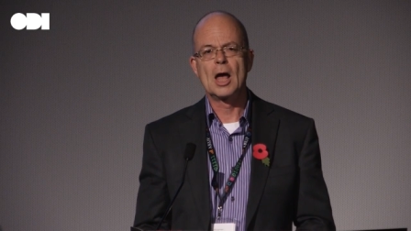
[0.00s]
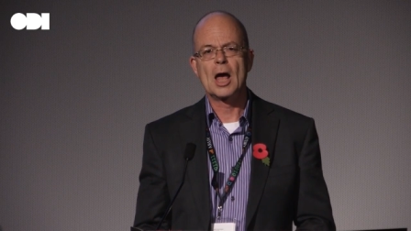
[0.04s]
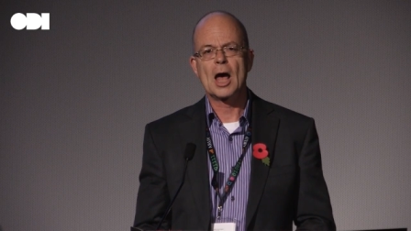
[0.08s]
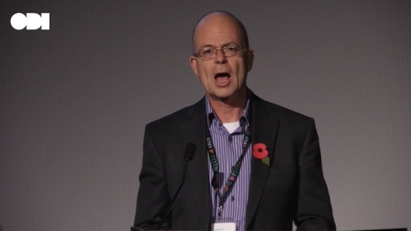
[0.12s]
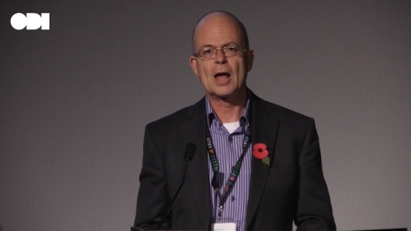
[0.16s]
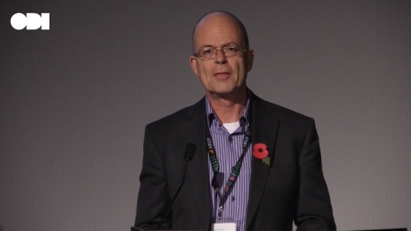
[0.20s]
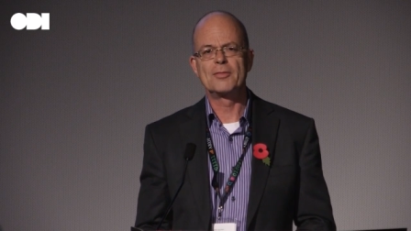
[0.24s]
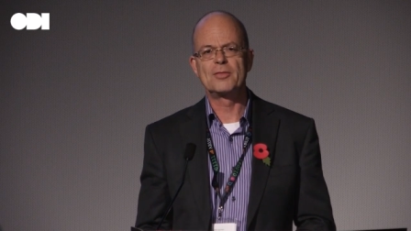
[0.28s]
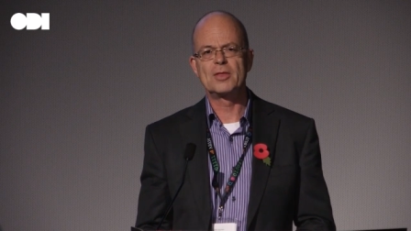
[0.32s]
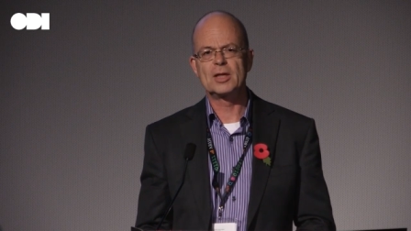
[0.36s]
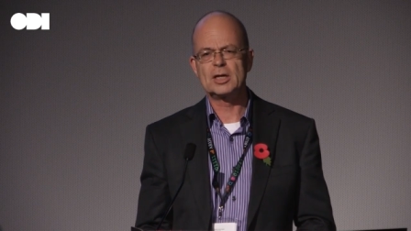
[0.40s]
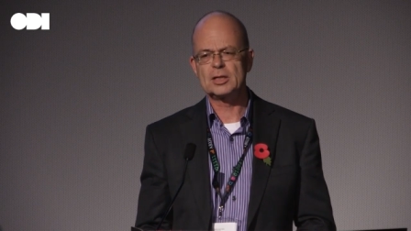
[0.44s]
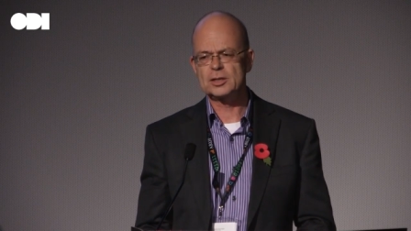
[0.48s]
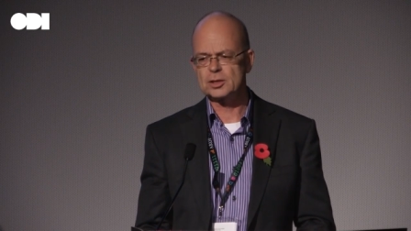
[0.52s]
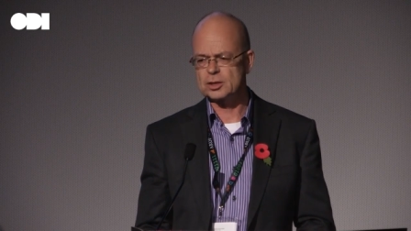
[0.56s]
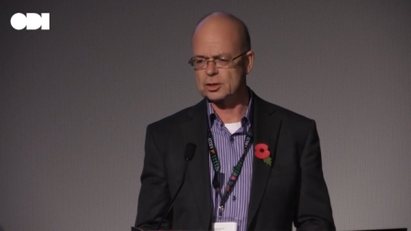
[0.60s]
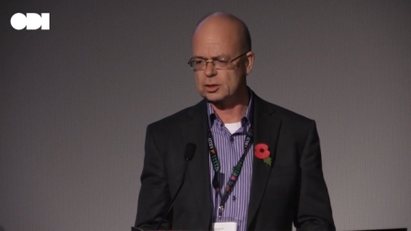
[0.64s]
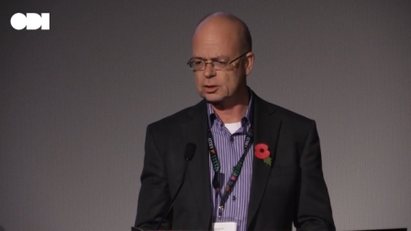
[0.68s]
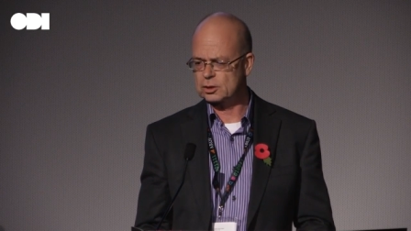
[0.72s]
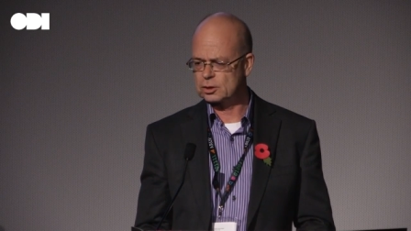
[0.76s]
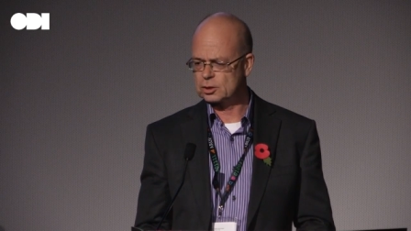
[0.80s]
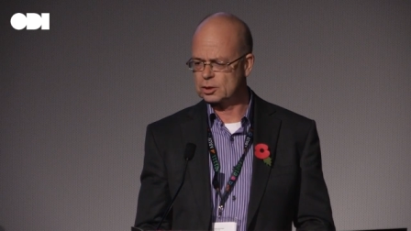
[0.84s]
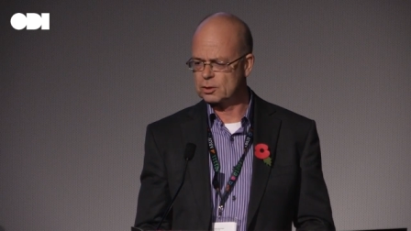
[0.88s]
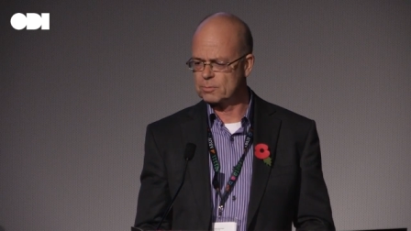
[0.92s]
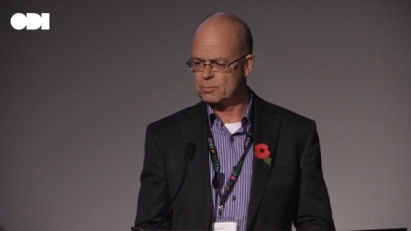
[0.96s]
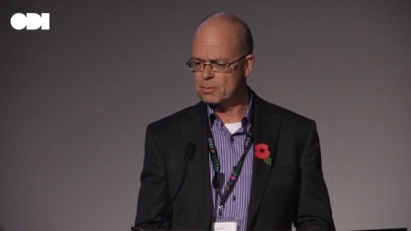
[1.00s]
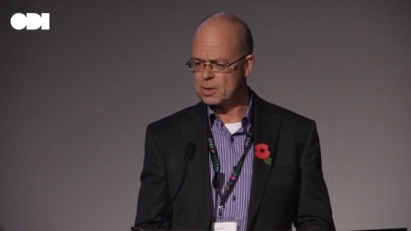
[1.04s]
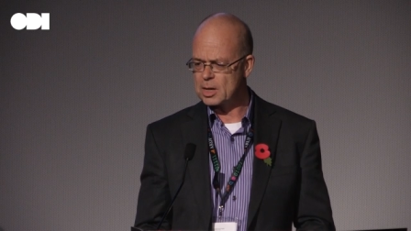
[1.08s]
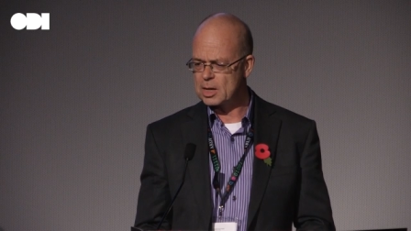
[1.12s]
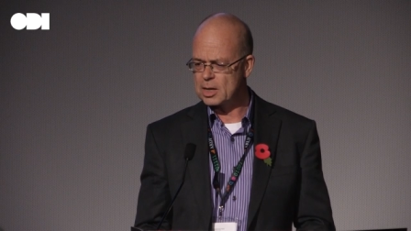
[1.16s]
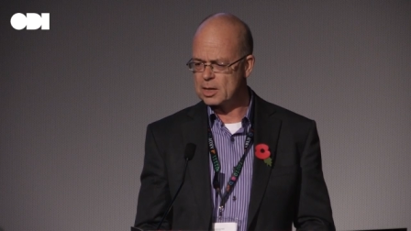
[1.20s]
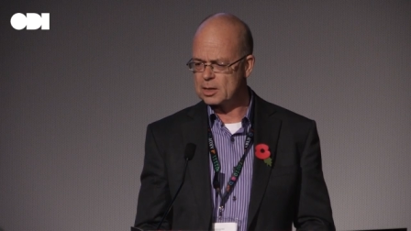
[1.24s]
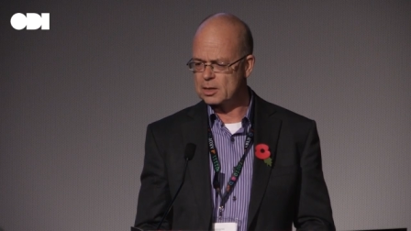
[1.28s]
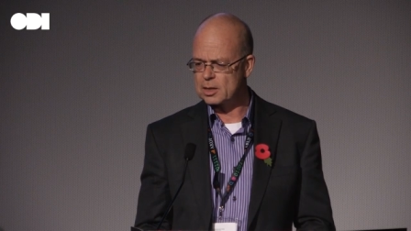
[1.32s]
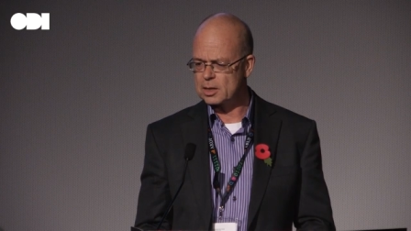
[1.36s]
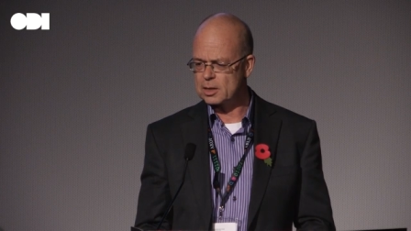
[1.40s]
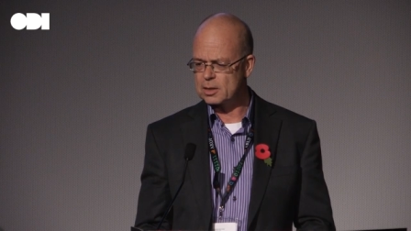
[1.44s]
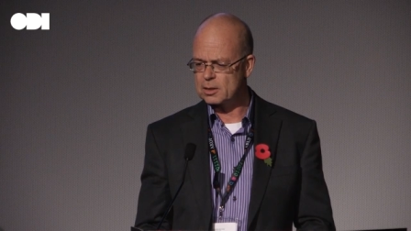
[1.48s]
And this, to
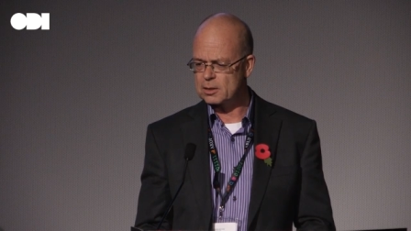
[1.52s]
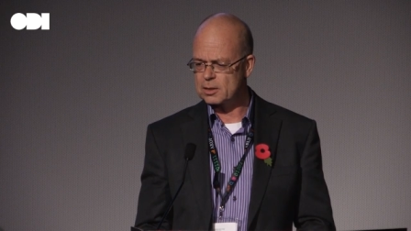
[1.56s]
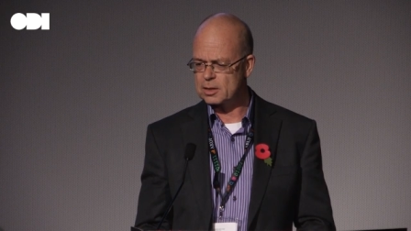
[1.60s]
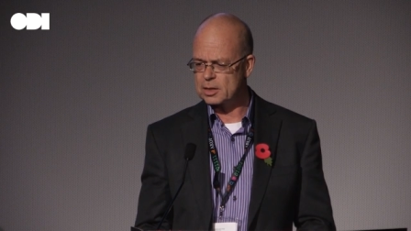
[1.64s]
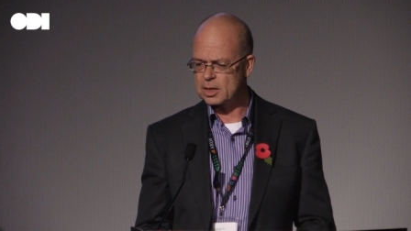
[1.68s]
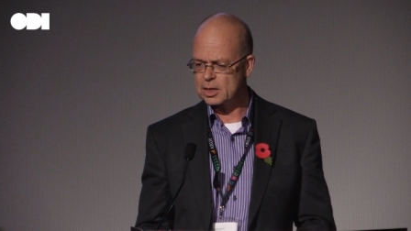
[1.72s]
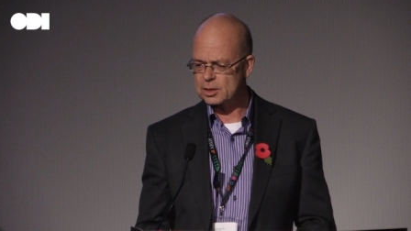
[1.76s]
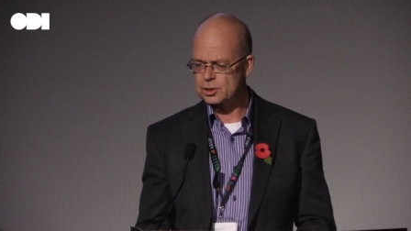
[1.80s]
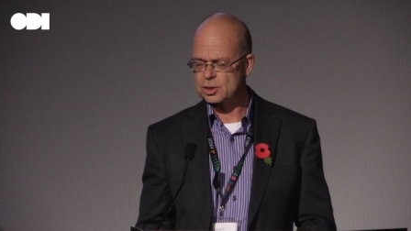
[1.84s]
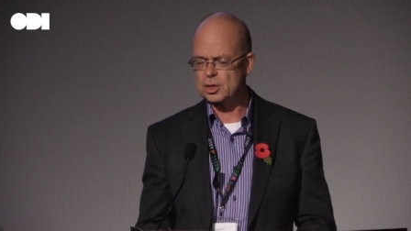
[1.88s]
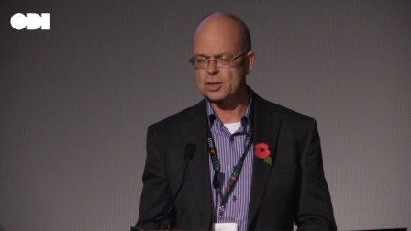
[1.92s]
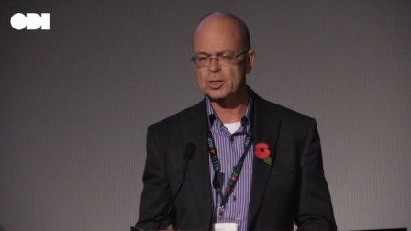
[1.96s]
me, this